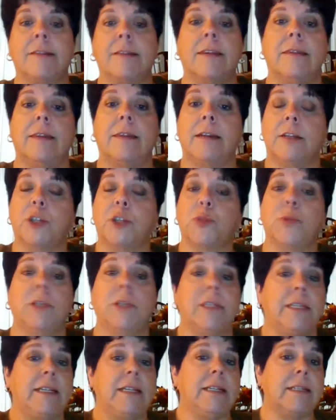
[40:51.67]
and then it's
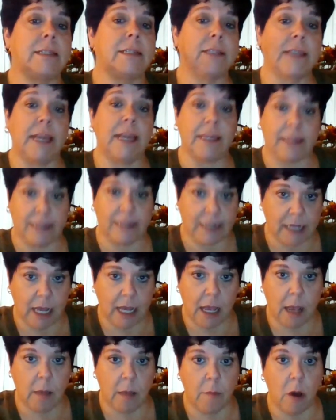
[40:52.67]
released at the
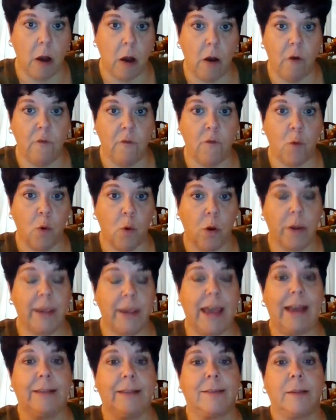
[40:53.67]
time of
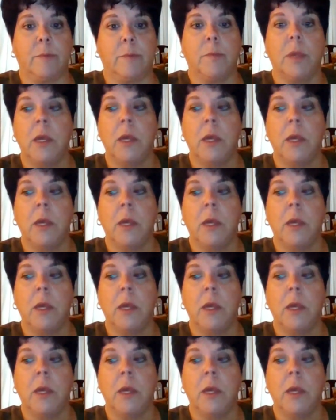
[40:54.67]
orgasm.